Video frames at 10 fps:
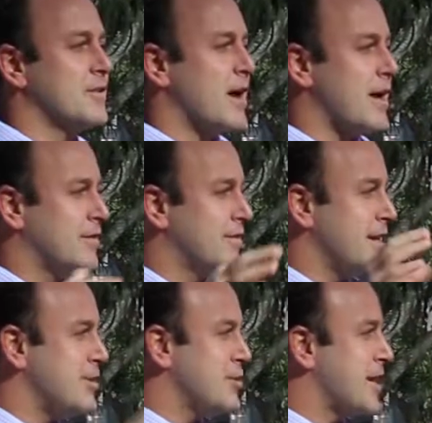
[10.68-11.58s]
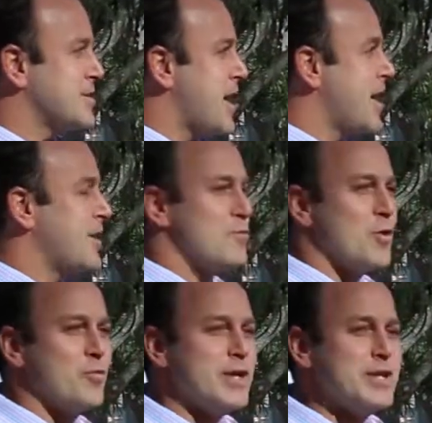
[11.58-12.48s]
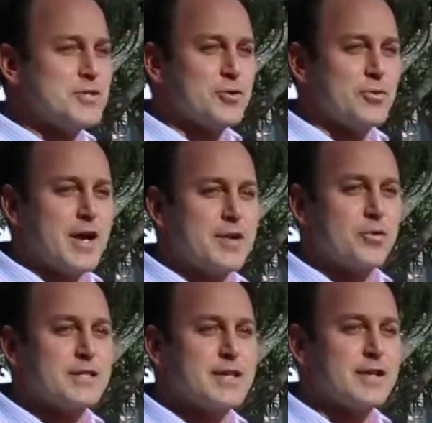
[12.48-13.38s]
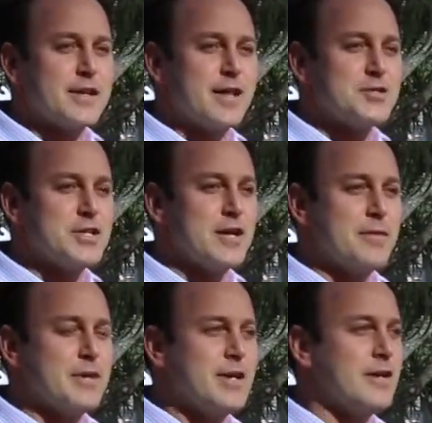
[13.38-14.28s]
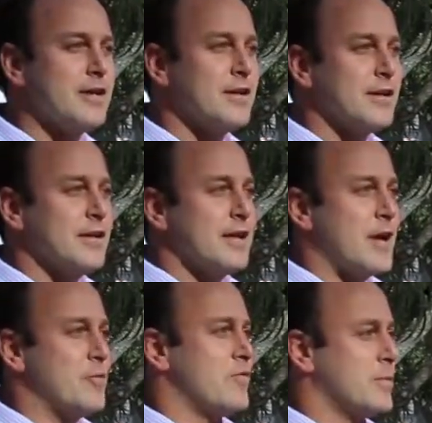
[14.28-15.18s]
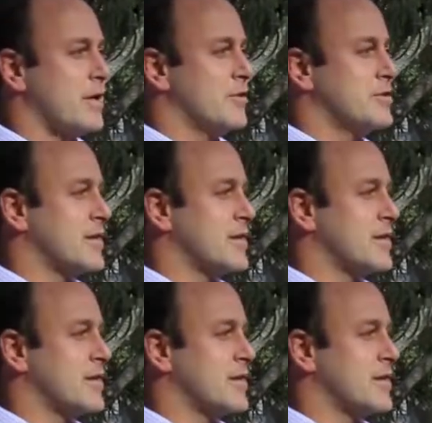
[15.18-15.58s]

I think you guys kind of know what we do, right? We're a technology company, and when everybody hears